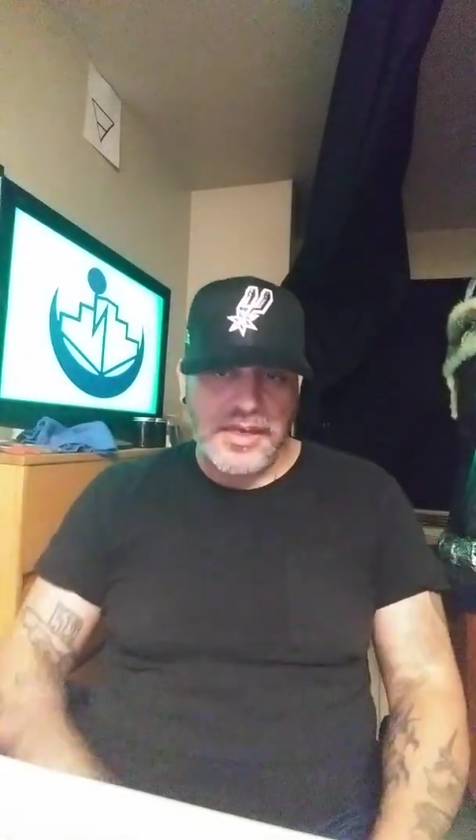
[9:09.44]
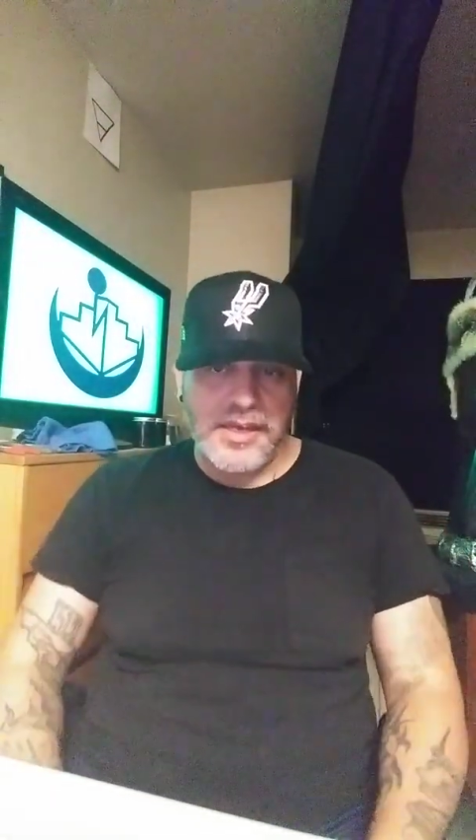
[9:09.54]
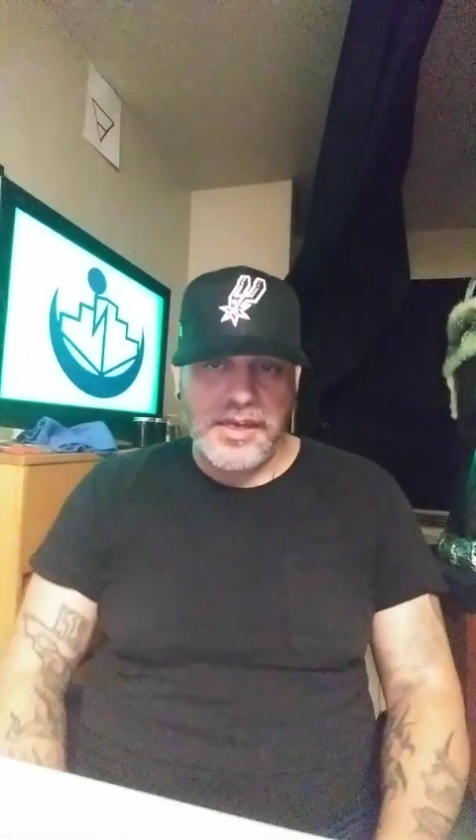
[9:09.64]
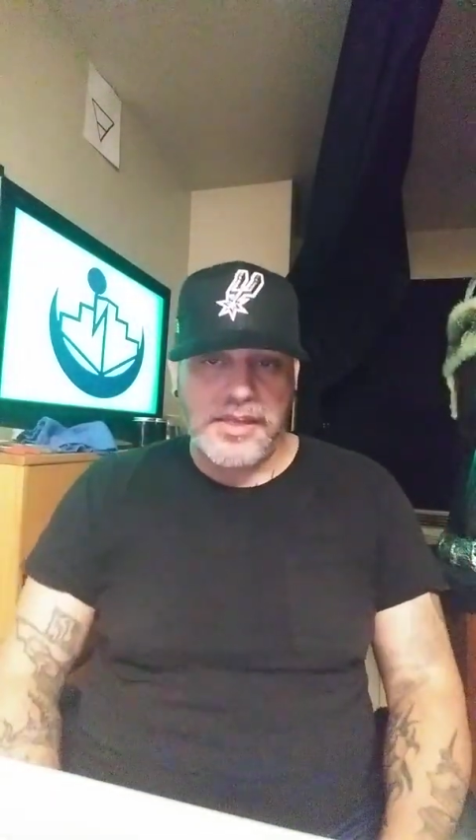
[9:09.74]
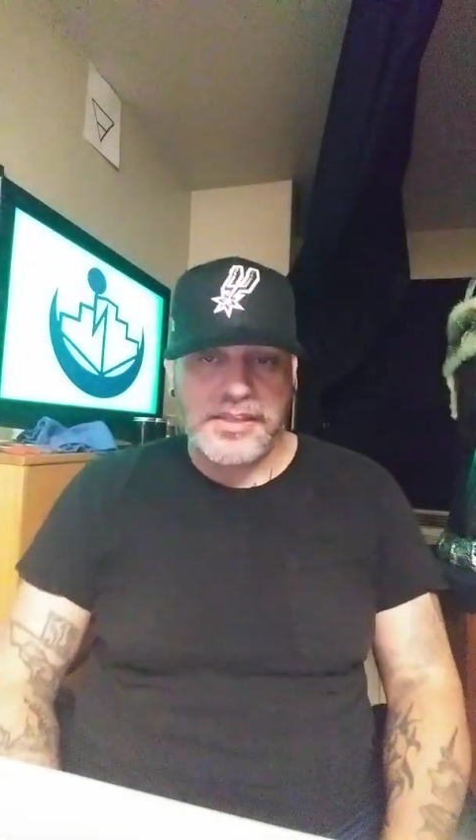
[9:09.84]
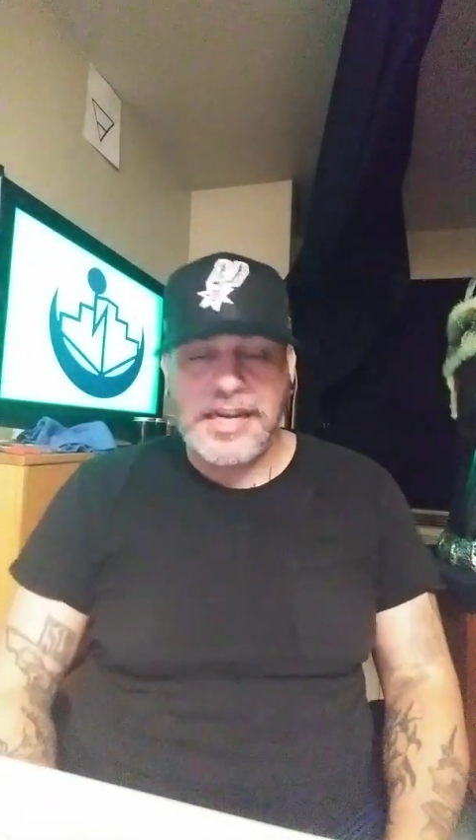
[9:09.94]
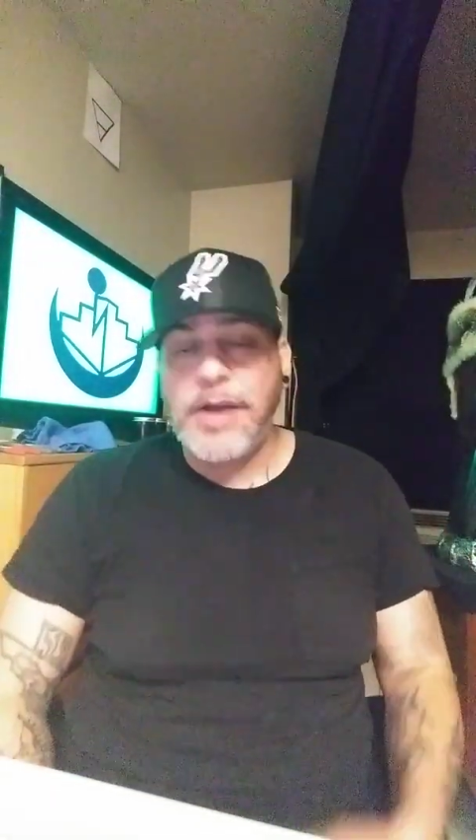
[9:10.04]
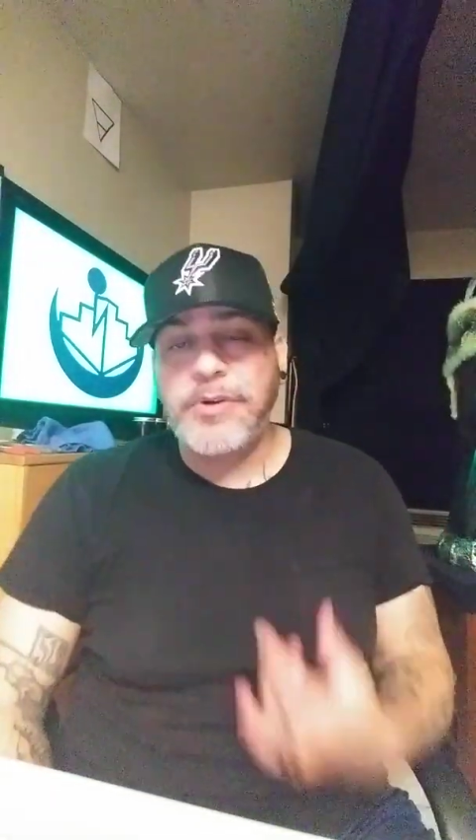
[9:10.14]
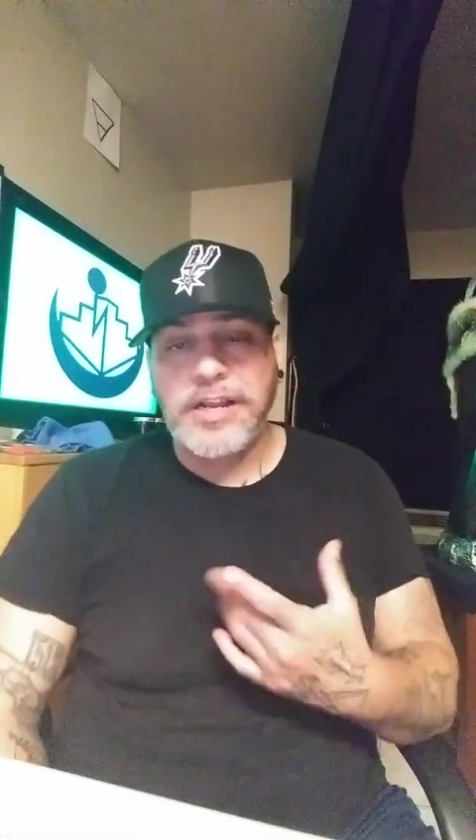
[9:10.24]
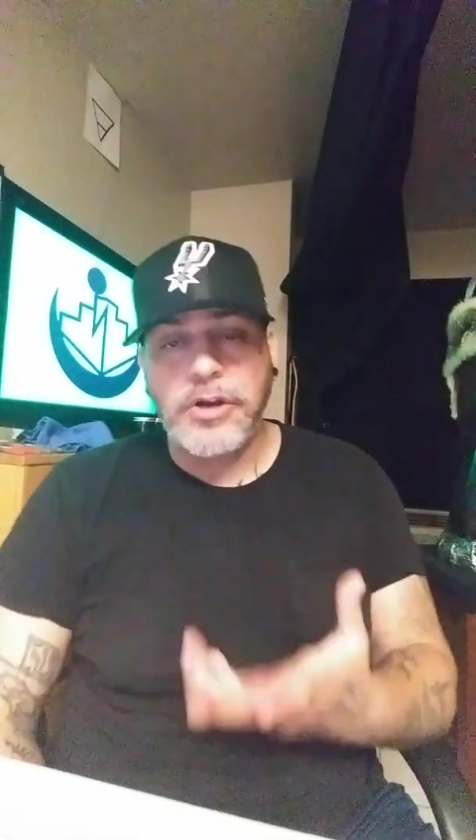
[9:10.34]
that
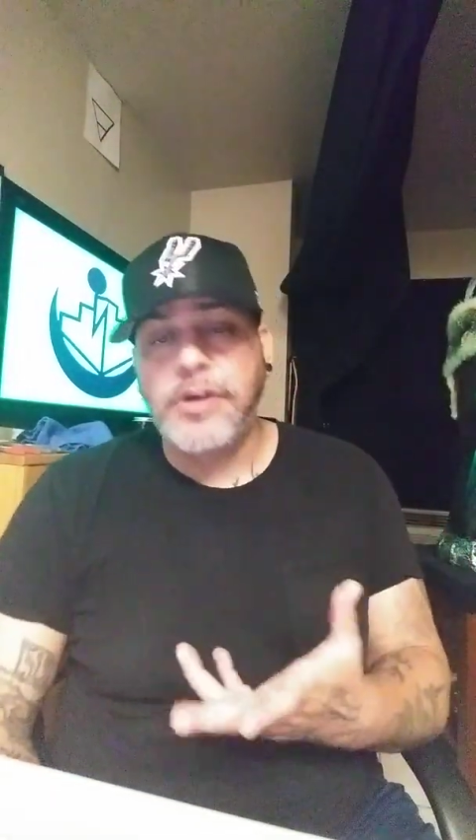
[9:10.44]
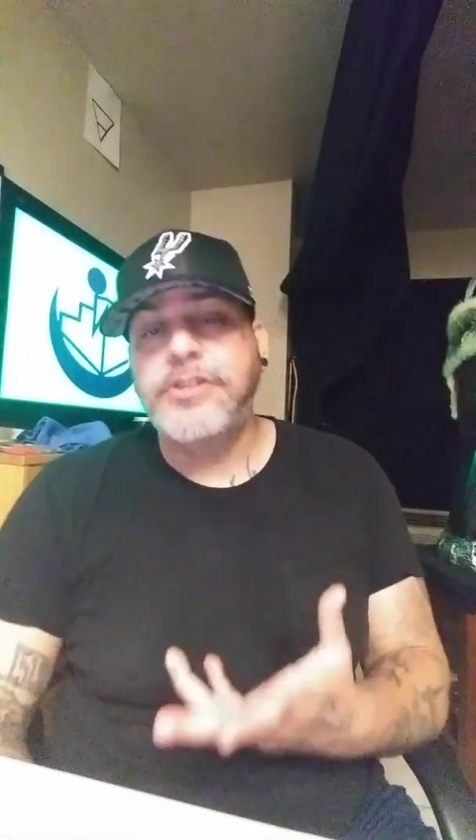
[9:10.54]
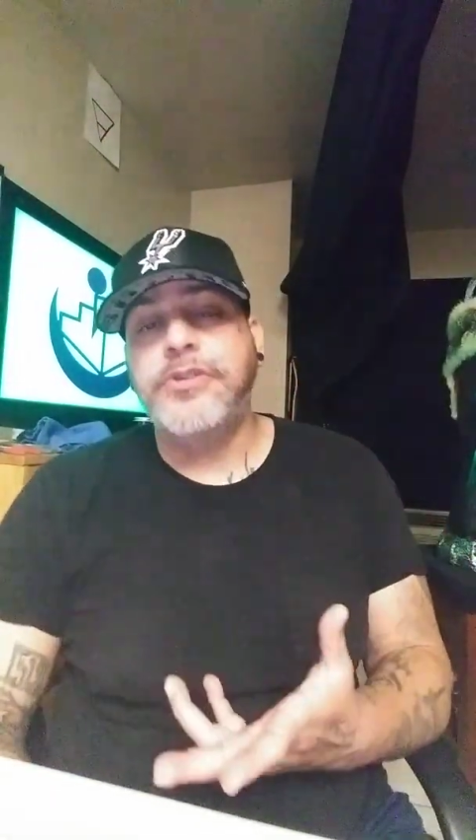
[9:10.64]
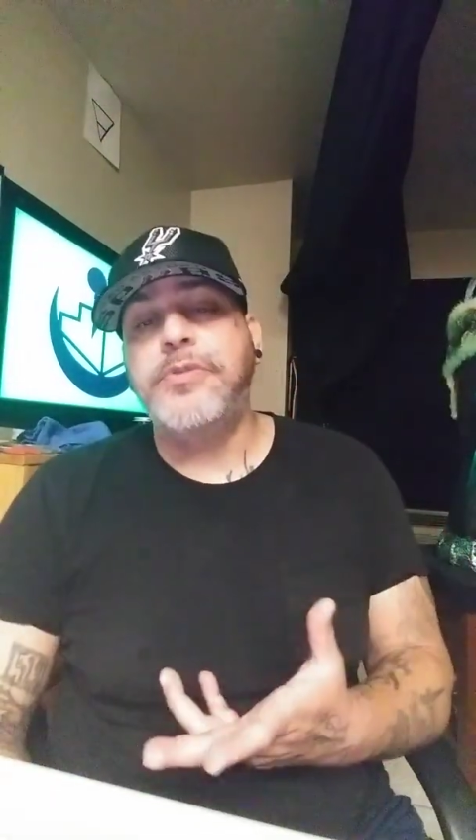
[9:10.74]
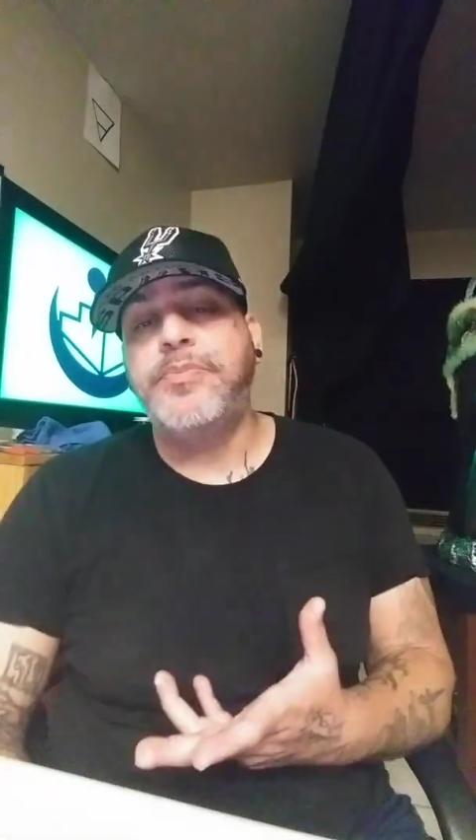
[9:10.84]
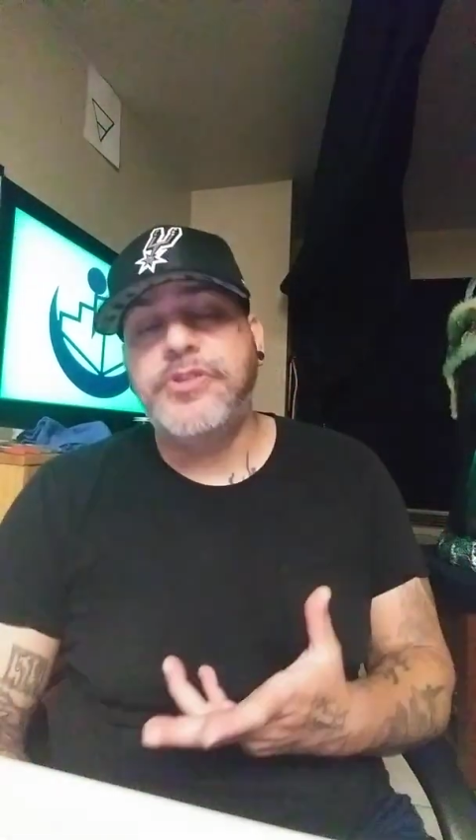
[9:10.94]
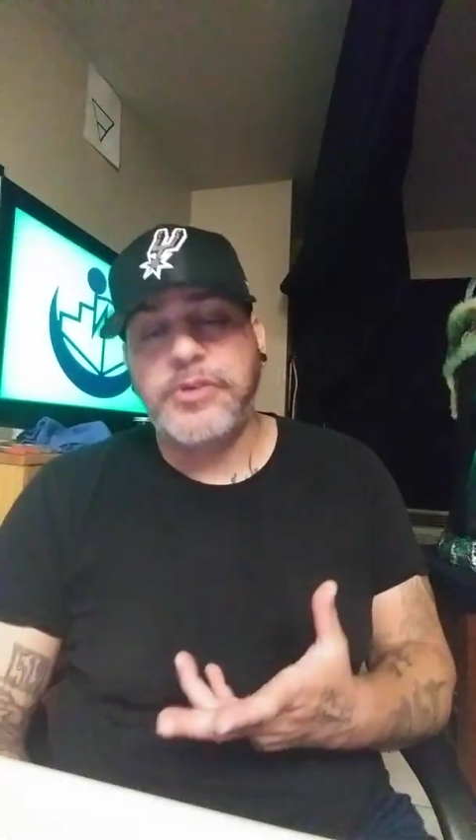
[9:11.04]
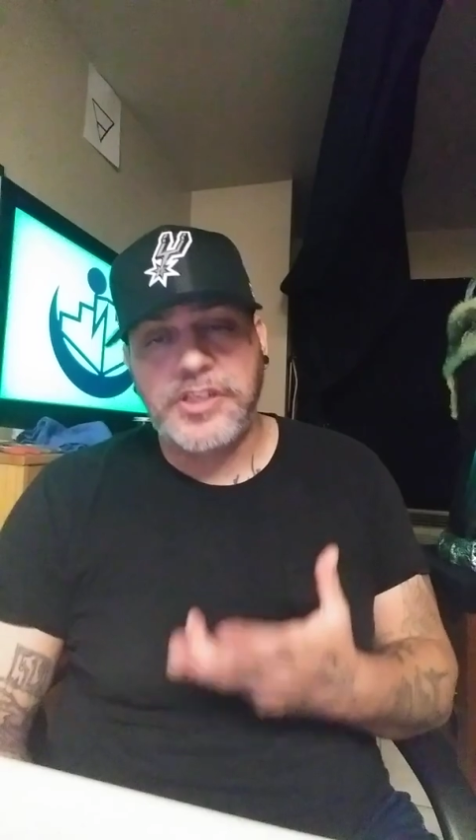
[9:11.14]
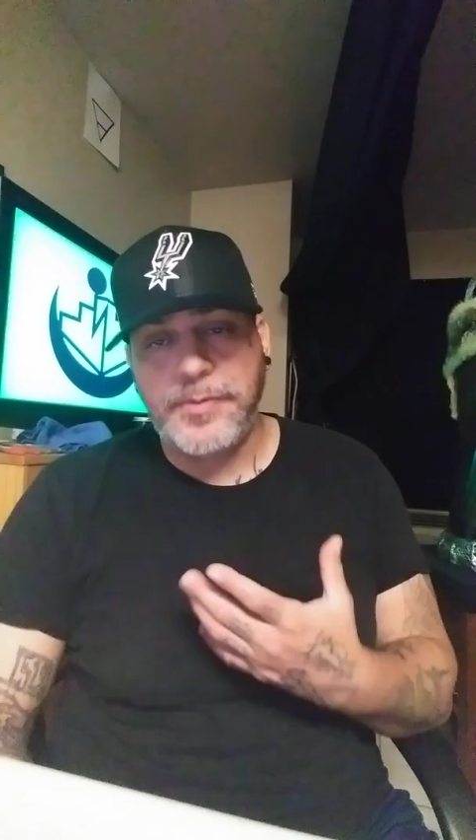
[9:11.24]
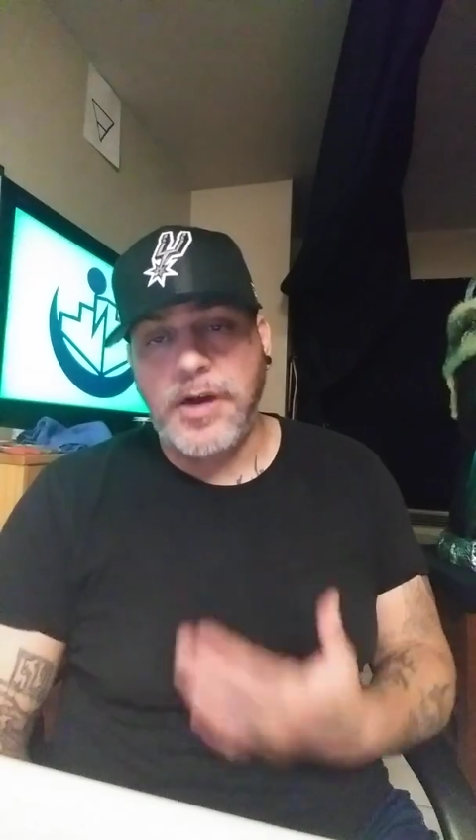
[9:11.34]
I would encourage you
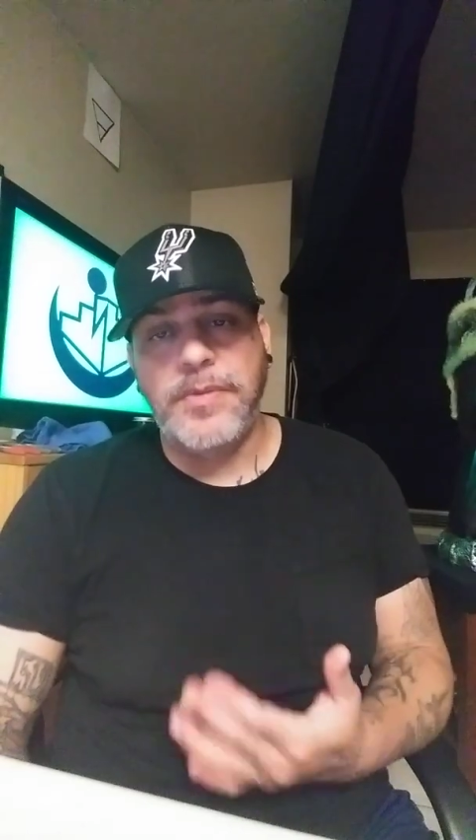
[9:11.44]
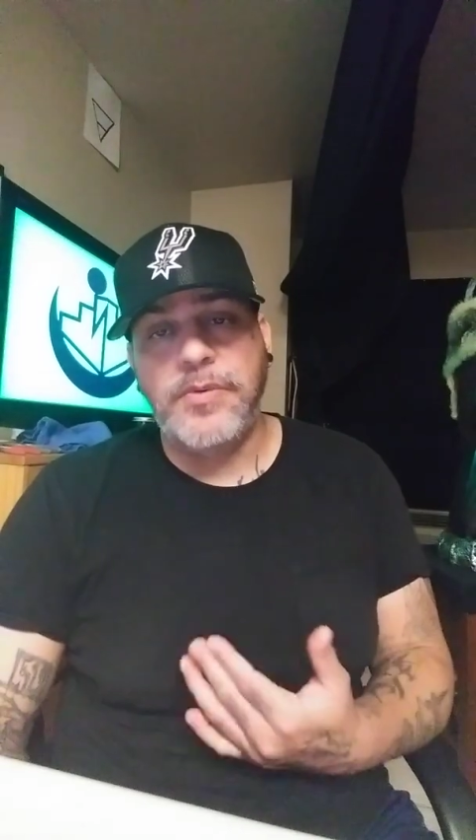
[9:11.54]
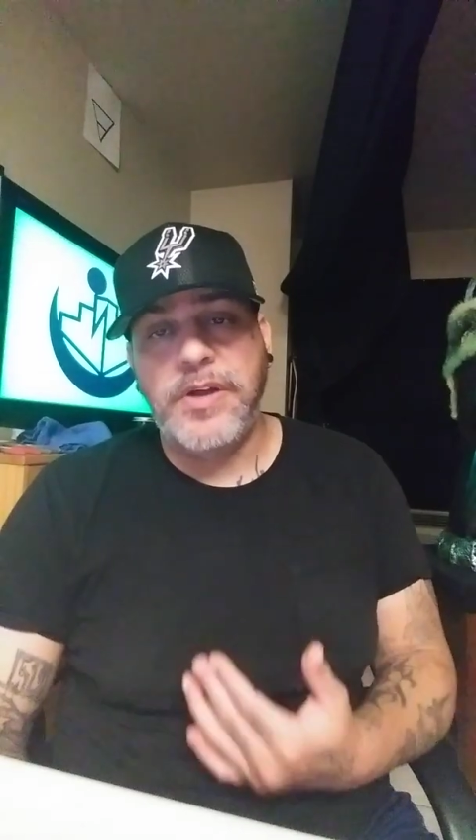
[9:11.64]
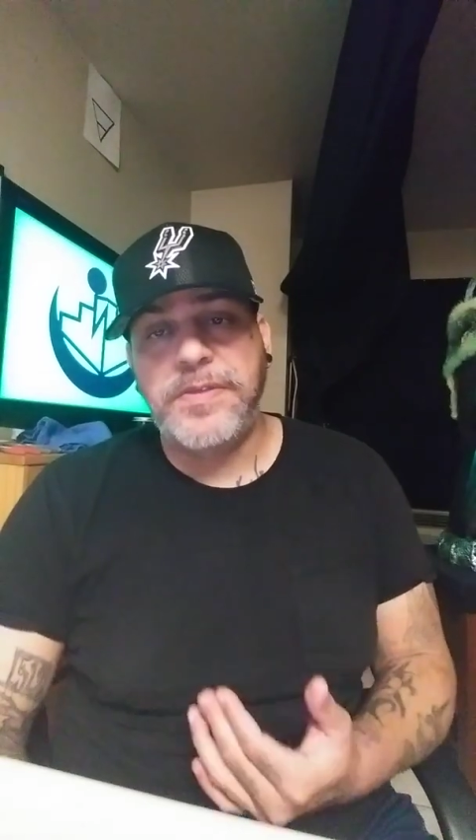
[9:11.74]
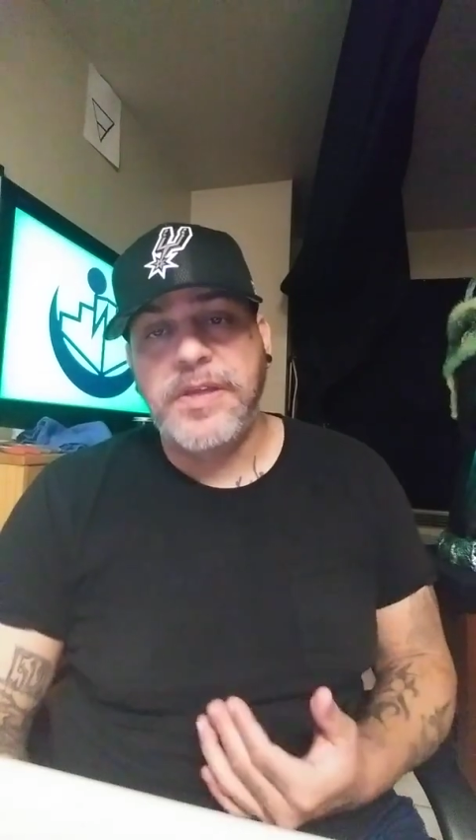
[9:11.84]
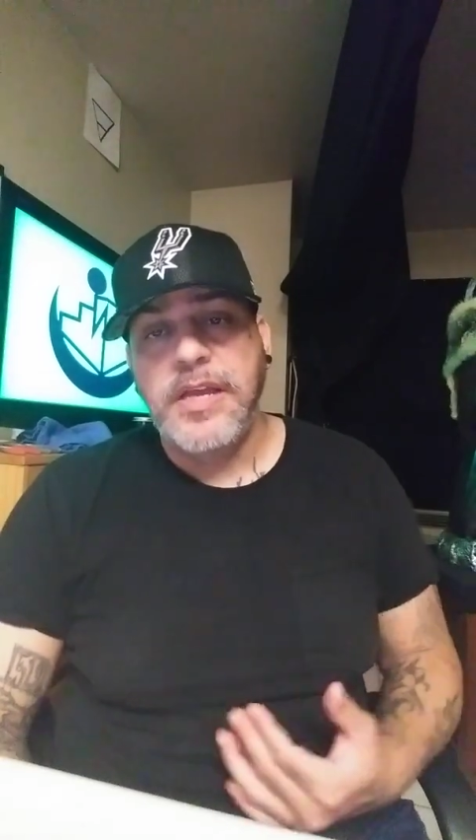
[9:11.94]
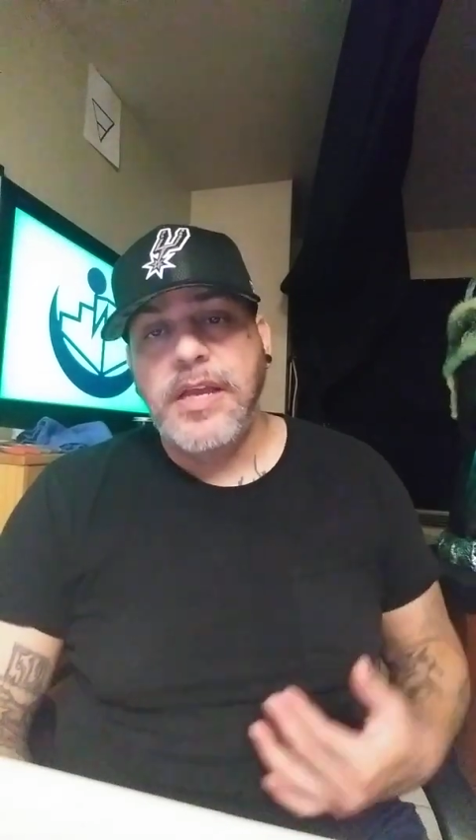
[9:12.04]
to experiment with